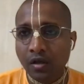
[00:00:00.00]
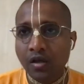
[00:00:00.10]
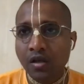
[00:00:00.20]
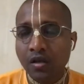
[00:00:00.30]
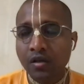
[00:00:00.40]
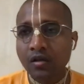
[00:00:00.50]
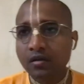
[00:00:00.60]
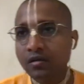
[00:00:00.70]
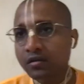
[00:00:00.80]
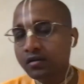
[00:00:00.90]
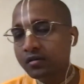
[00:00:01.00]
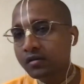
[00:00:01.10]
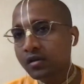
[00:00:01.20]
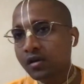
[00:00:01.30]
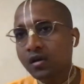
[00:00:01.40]
here,
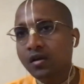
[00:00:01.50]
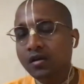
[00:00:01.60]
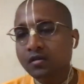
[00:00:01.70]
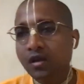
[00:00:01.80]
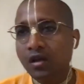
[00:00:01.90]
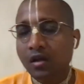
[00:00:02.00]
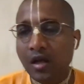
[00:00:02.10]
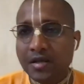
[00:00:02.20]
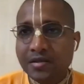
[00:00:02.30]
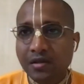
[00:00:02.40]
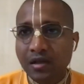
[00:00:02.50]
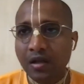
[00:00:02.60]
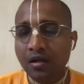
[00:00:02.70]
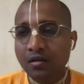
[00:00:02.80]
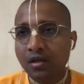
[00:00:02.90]

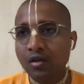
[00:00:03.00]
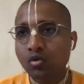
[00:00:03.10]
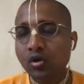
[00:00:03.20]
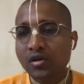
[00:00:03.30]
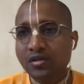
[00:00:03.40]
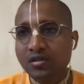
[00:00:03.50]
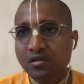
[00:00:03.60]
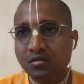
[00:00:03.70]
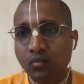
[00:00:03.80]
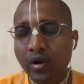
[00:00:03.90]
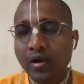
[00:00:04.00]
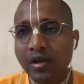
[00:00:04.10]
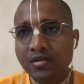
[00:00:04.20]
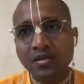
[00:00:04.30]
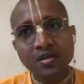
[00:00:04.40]
the two lessons. One
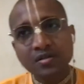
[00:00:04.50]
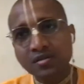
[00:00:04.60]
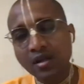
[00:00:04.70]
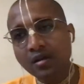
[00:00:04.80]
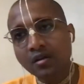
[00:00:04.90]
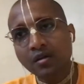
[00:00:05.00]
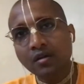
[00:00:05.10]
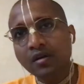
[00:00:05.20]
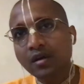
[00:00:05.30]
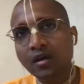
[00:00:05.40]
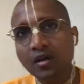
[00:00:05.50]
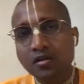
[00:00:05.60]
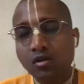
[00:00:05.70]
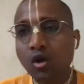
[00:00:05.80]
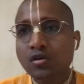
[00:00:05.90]
lesson is that it is
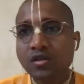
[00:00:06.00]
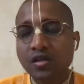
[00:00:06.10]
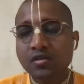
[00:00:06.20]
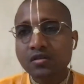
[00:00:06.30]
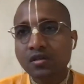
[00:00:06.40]
not just